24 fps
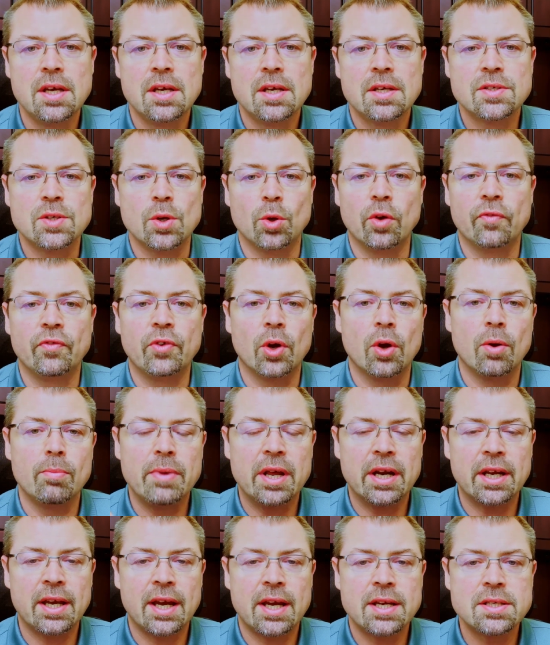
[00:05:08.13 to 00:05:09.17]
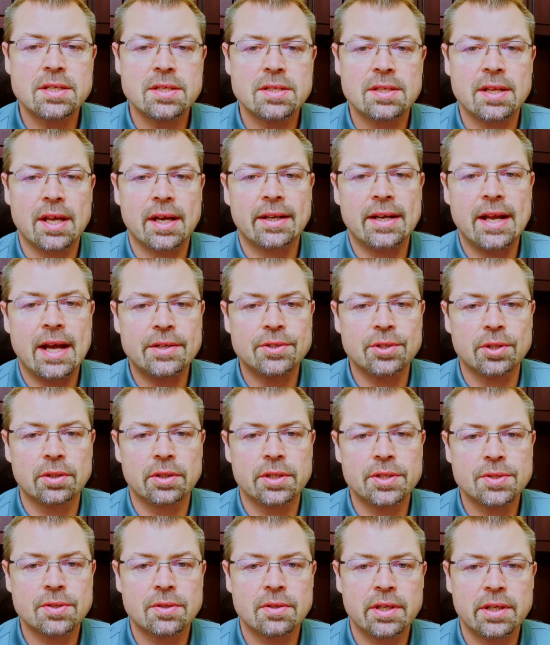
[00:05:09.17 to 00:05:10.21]
So if you're on medications like
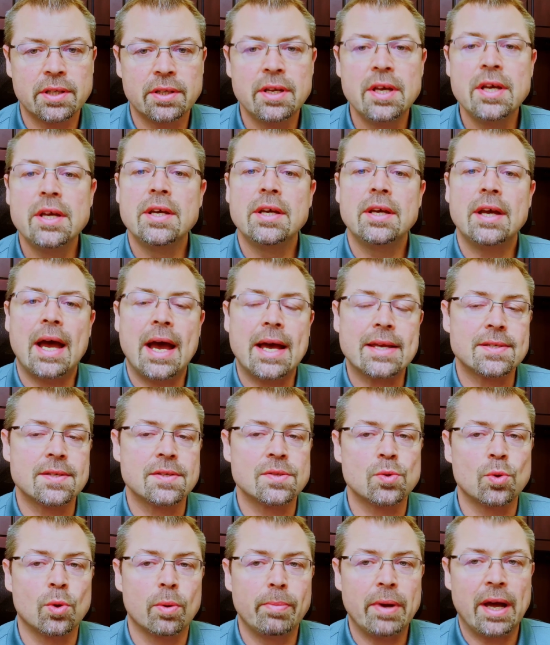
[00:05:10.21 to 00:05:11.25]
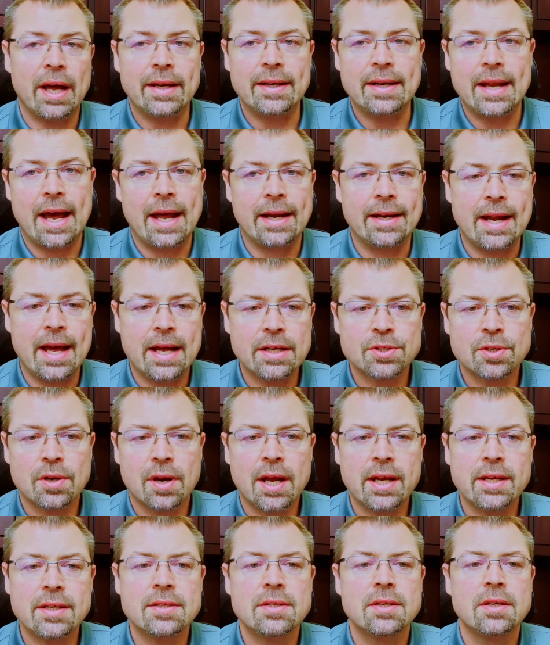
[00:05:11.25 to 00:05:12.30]
nitroglycerin, isosorbide
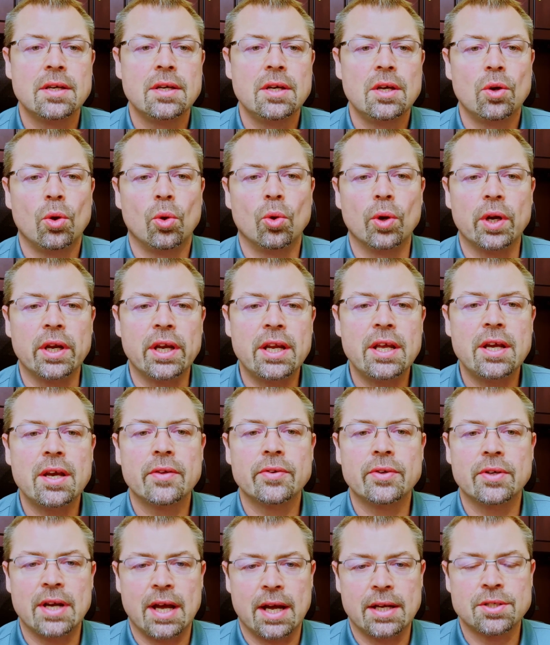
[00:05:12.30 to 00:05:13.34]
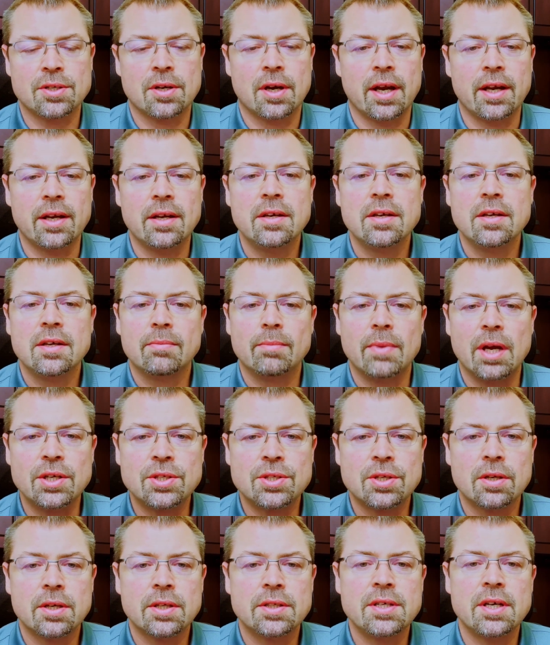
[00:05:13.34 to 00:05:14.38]
dinitrate, or any other nitrate, make
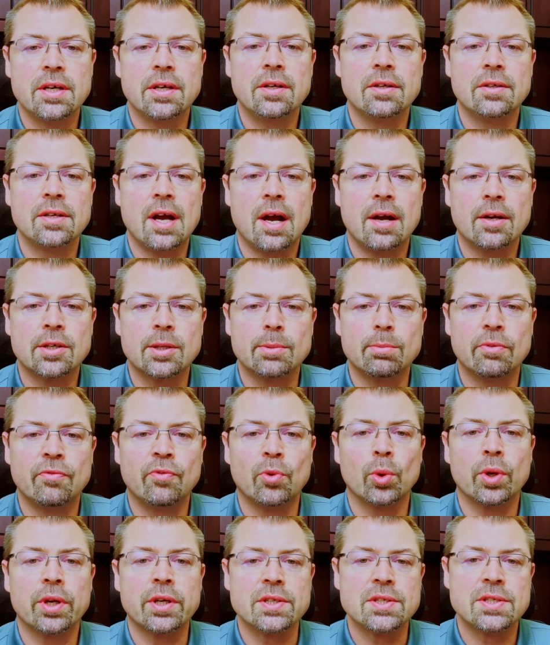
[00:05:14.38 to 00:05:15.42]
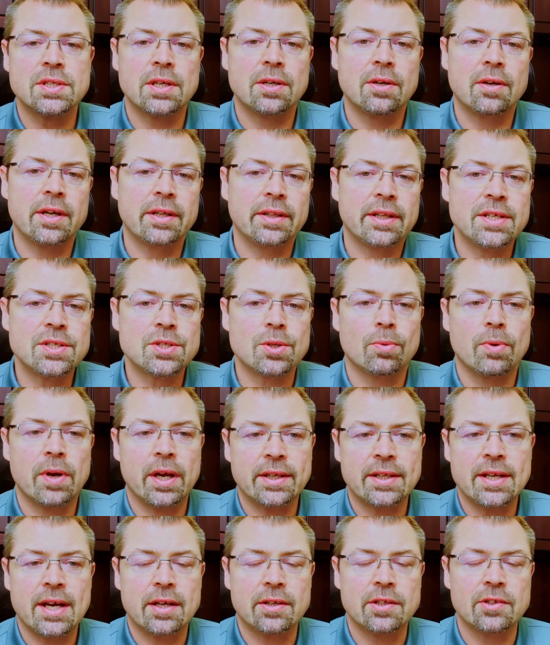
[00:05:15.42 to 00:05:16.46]
sure to tell your doctor before considering these
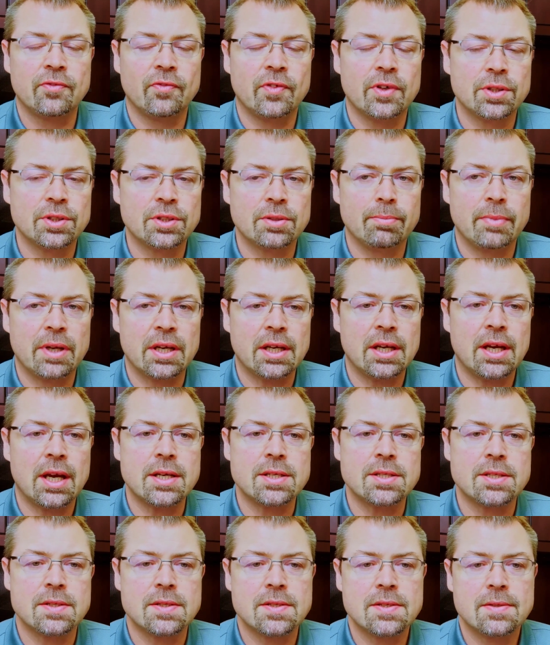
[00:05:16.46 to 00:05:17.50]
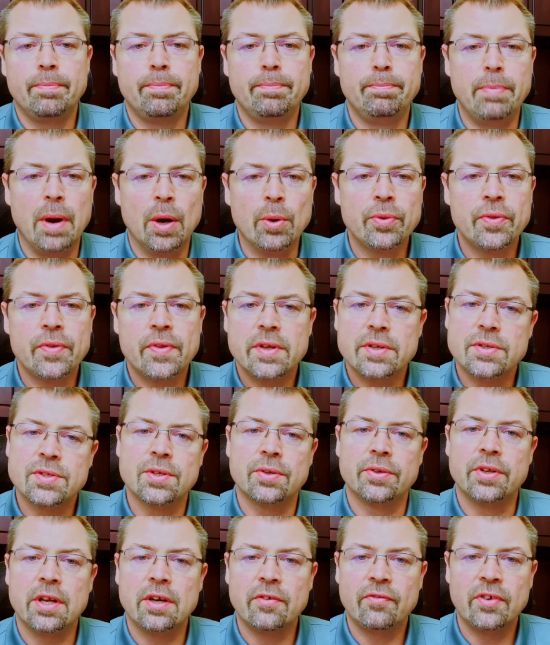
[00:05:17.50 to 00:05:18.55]
erectile dysfunction medications. Both
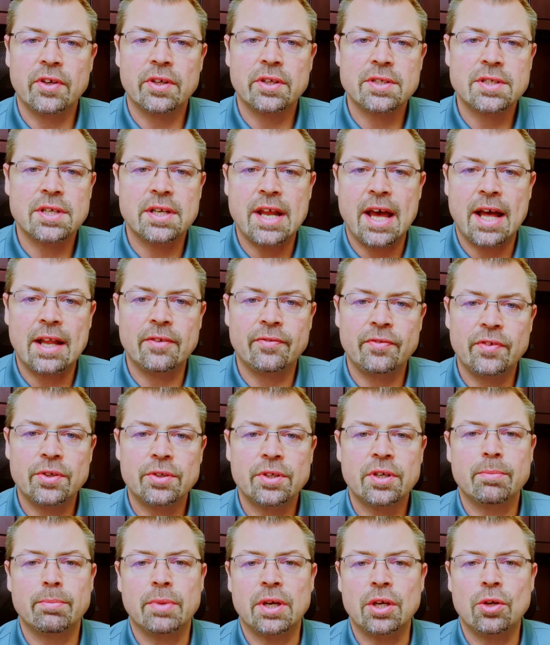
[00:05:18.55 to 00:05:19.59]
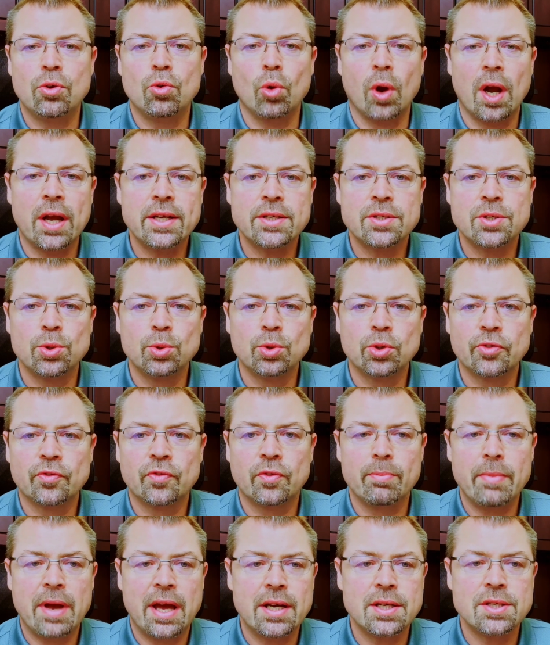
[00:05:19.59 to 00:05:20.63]
sildenafil and tadalafil can be great tools
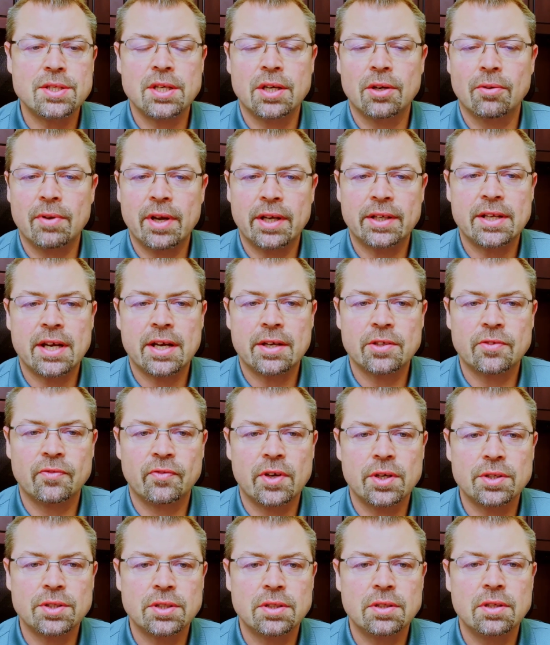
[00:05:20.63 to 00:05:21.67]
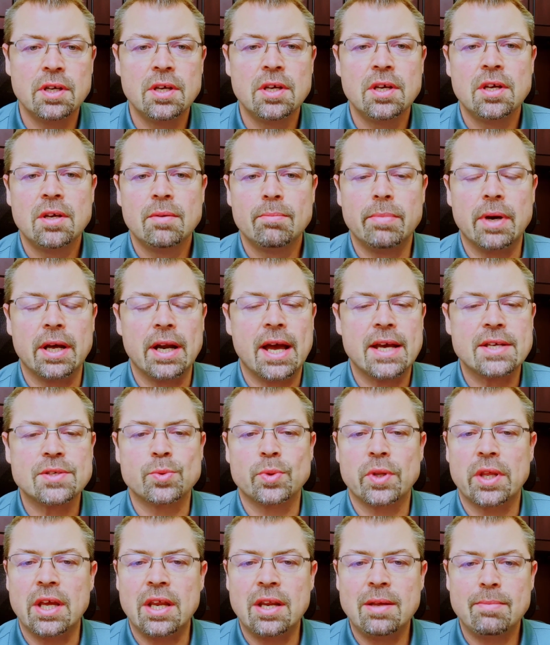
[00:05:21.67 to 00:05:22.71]
for managing erectile dysfunction, but as
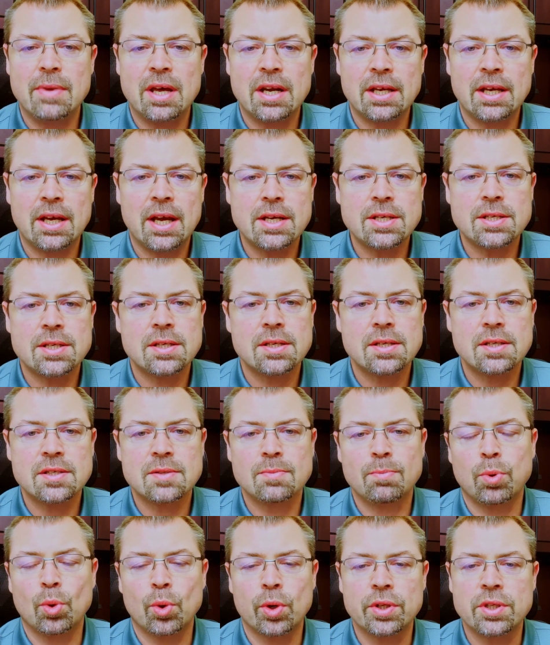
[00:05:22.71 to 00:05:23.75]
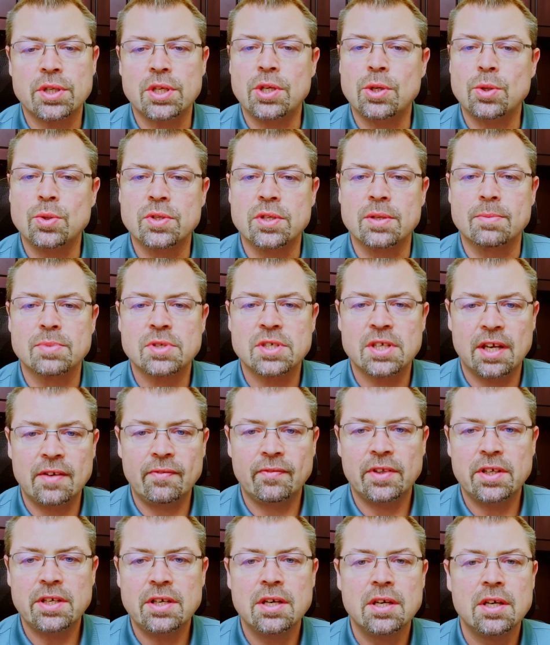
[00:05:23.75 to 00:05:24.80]
with any medication, it's important to use them
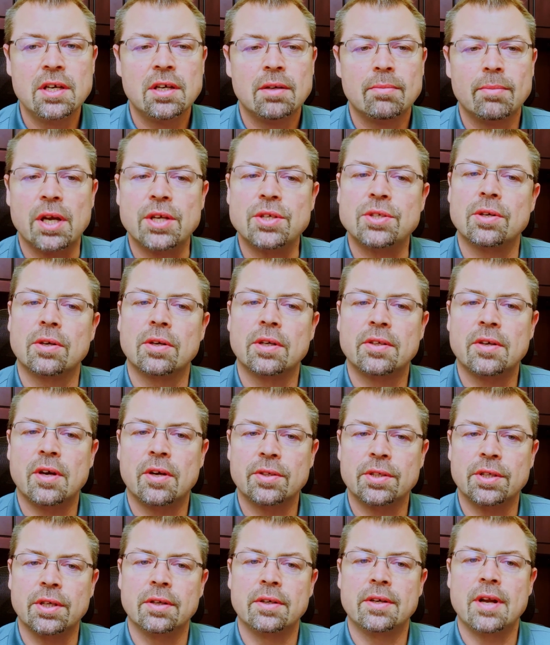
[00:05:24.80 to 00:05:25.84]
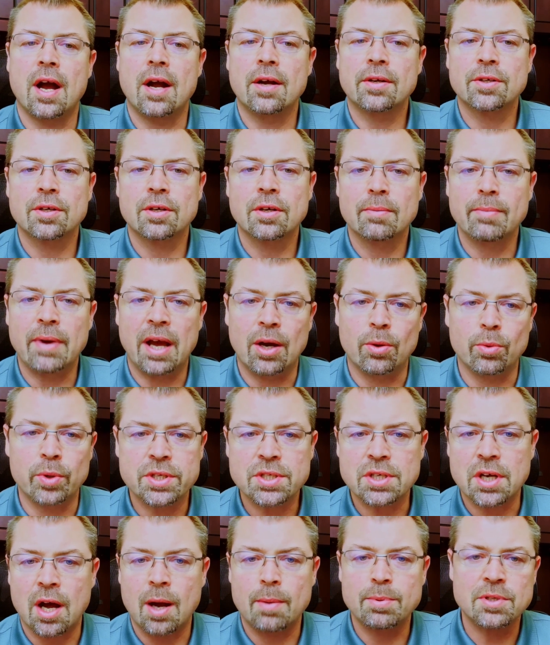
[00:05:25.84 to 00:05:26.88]
safely. Make sure to talk to your doctor about
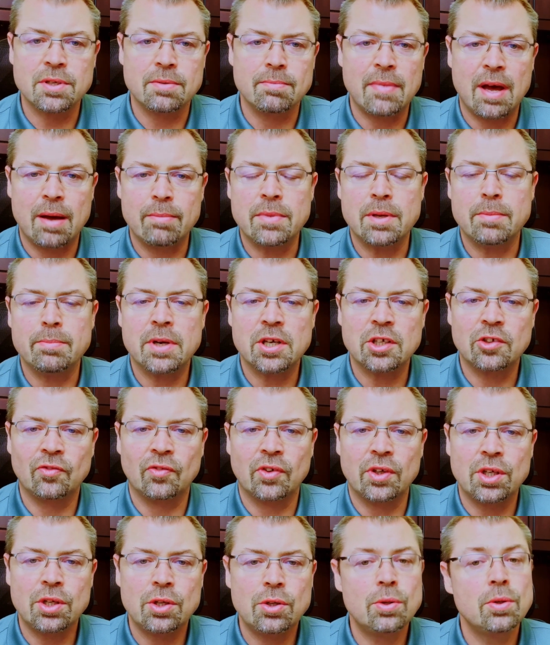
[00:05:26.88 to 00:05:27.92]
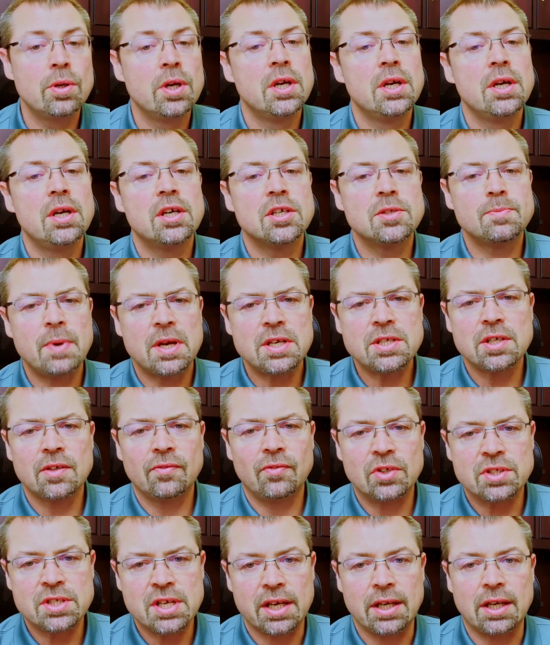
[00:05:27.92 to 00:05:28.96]
which option might be best for you, especially if
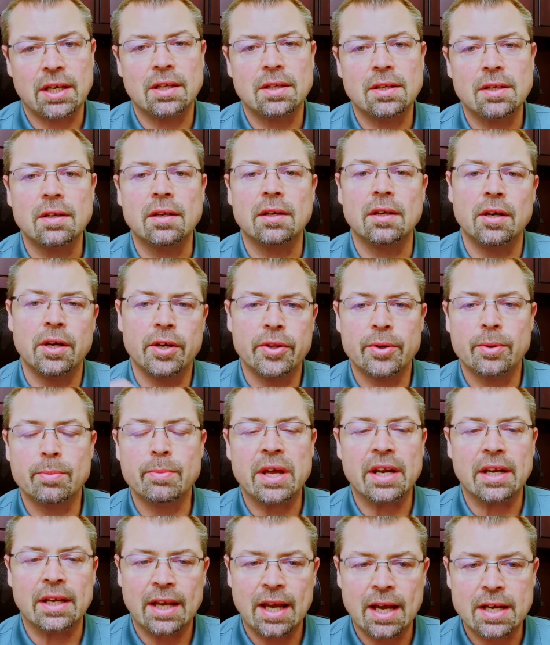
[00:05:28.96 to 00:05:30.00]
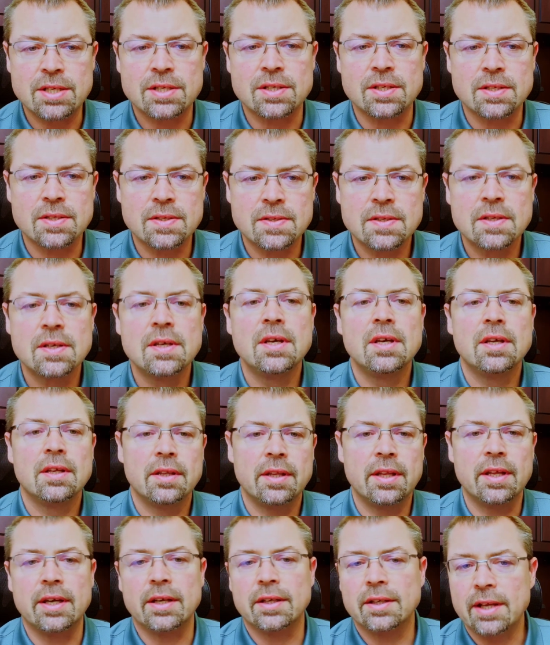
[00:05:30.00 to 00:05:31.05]
you're taking other medications
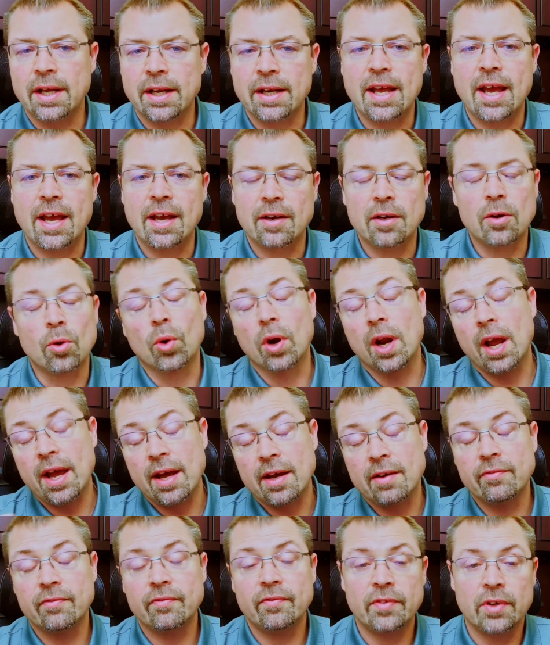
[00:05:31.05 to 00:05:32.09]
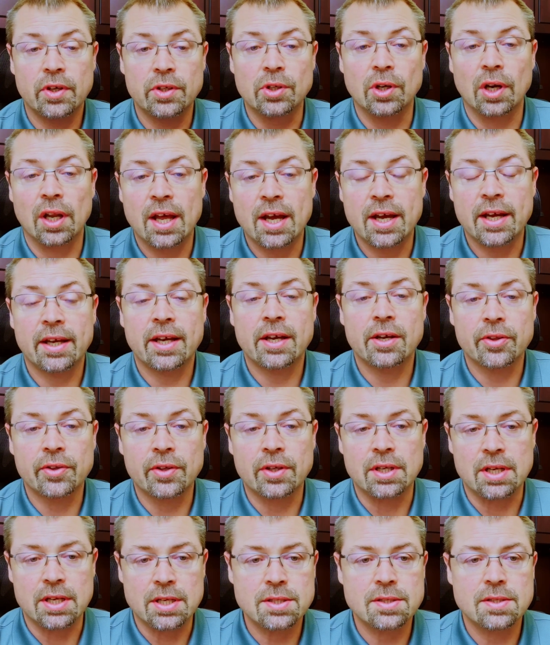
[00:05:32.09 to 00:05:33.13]
or have underlying health
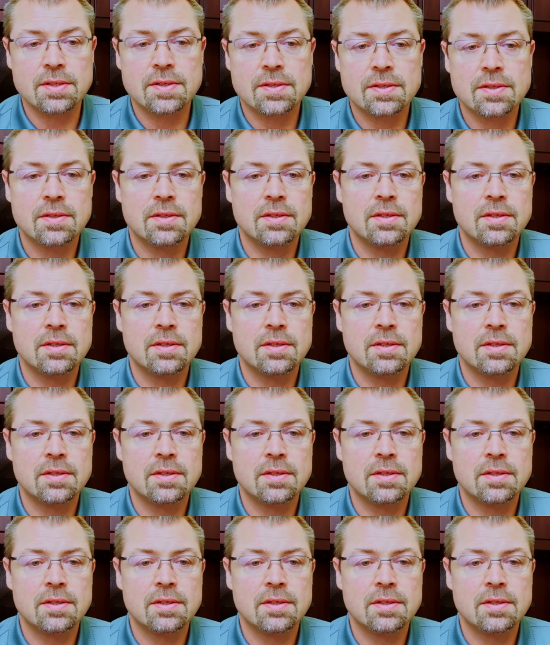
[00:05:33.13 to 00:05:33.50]
conditions.